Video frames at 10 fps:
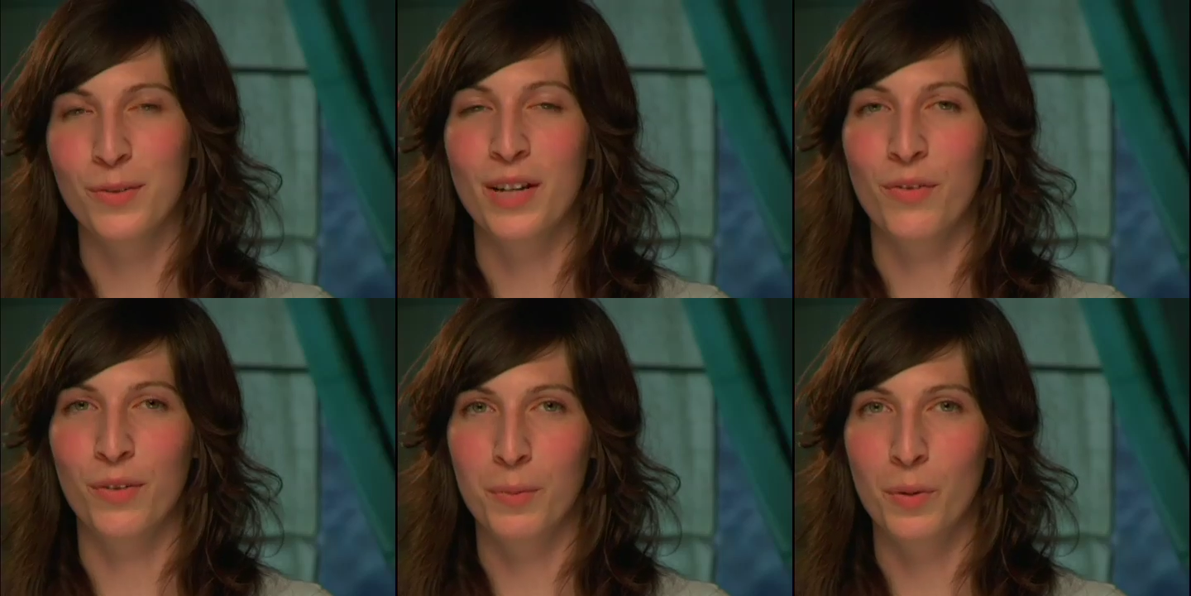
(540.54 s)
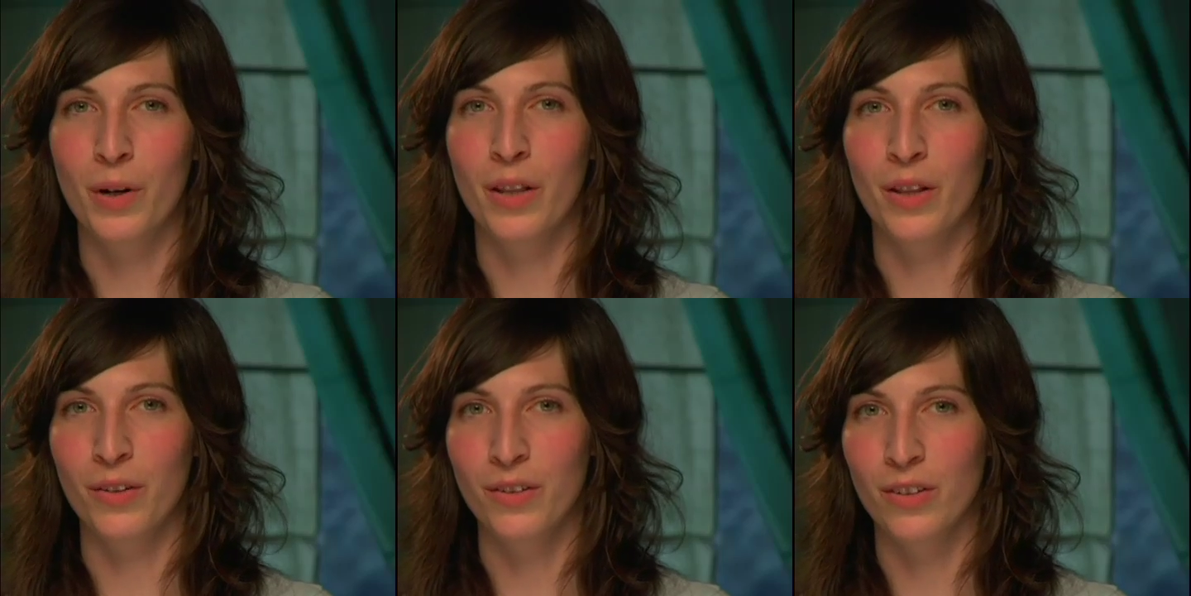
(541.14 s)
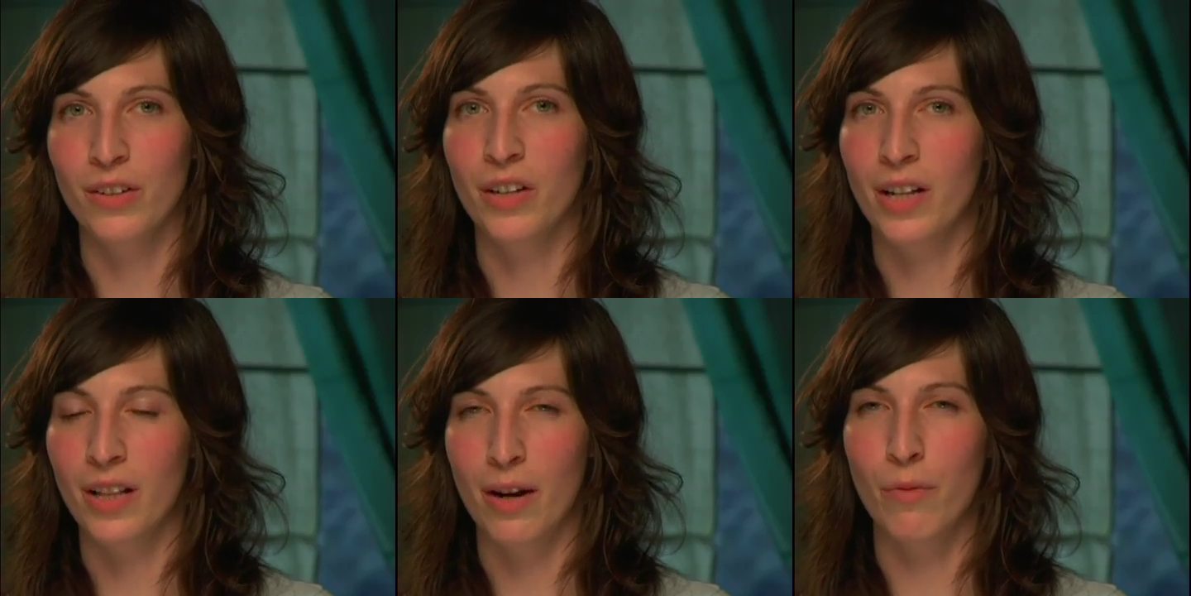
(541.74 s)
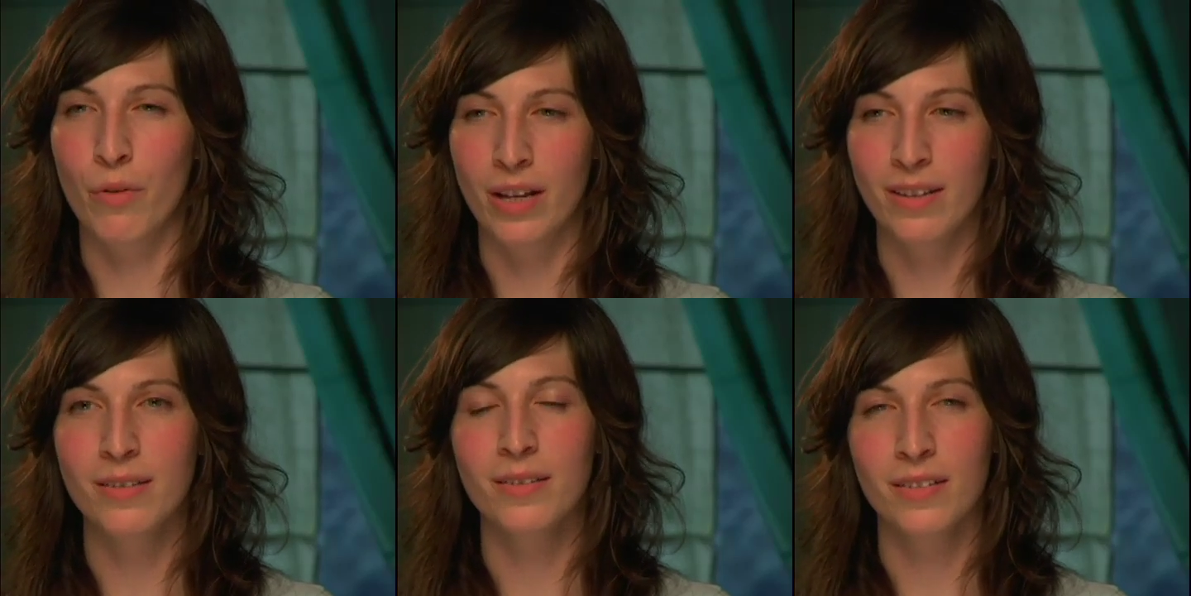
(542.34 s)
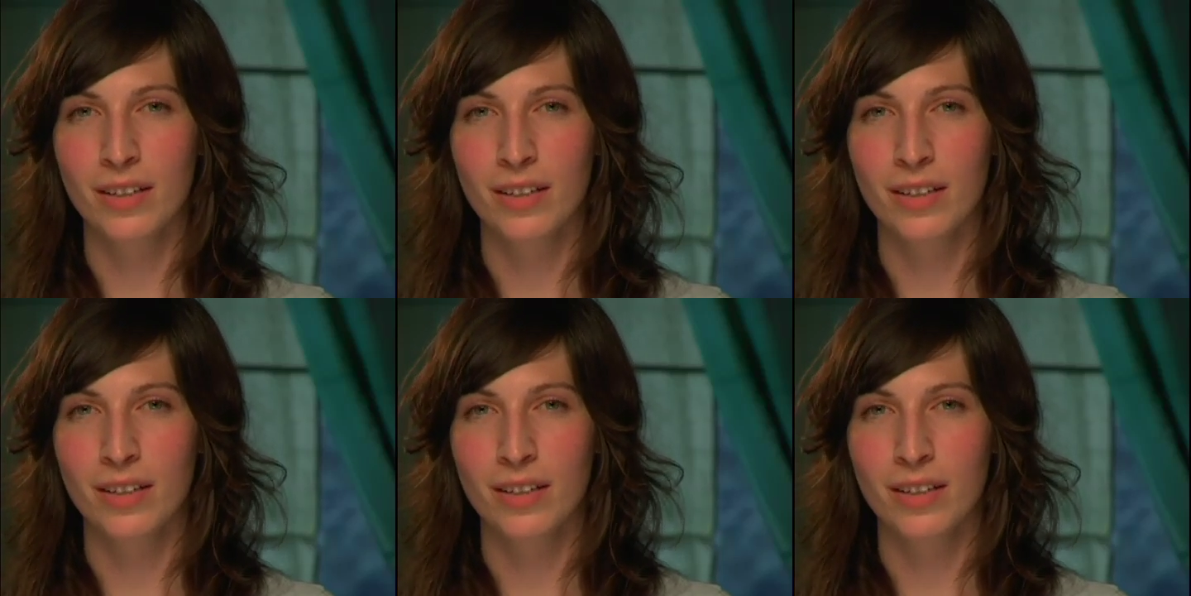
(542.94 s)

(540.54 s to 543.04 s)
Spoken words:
would definitely be one of those in a lot of ways.